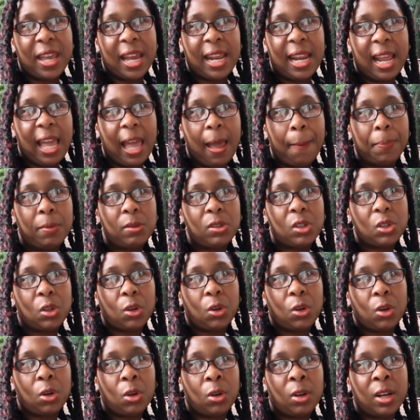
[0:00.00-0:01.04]
that happens
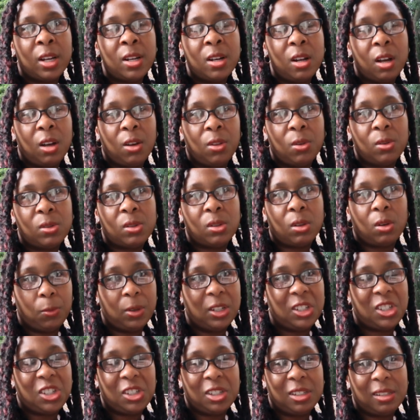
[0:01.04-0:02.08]
to her and others
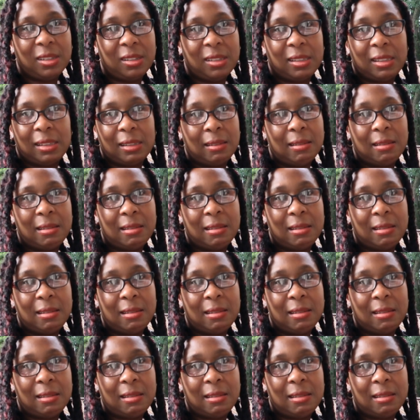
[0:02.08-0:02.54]
which is